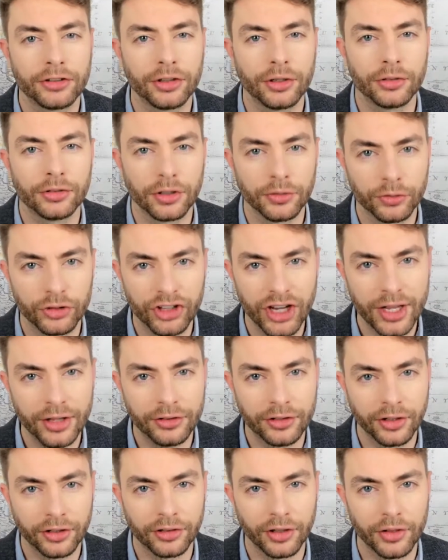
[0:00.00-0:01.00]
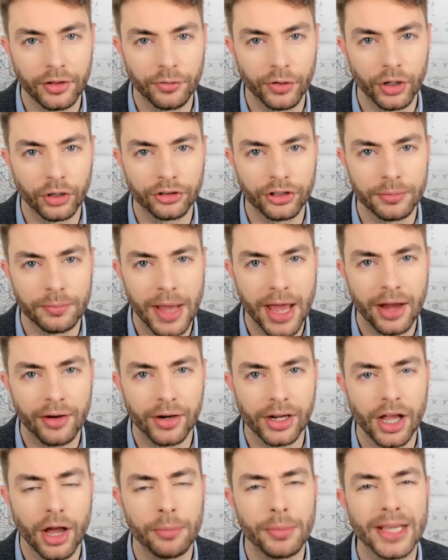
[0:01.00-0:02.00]
statues of Jesus and the Virgin
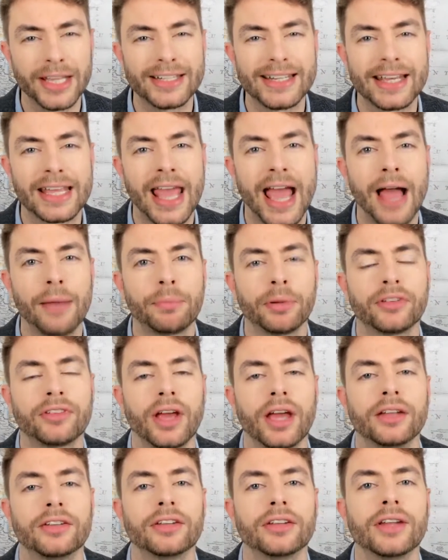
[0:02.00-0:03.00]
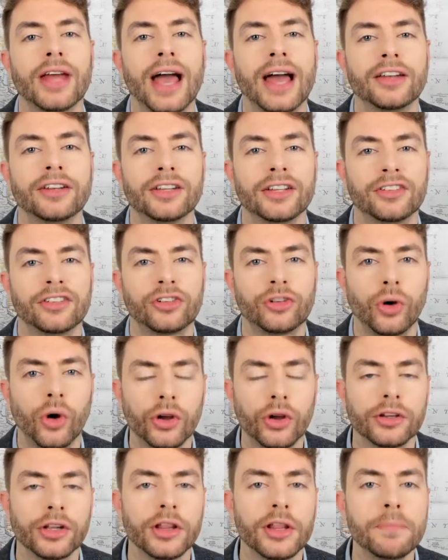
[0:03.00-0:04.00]
Mary are being decapitated and
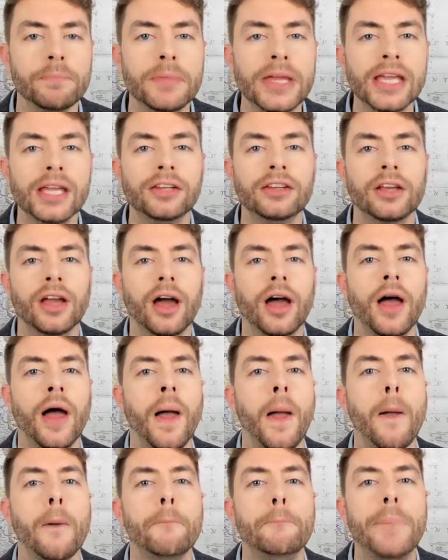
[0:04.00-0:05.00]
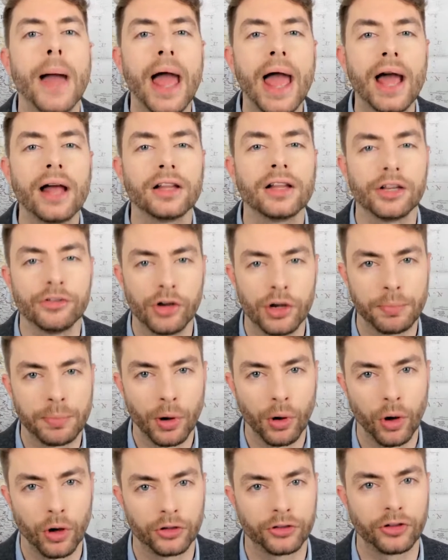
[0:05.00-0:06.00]
destroyed, and the media barely
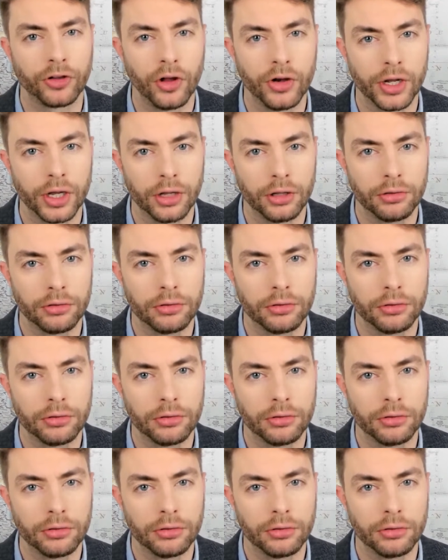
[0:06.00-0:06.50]
reports on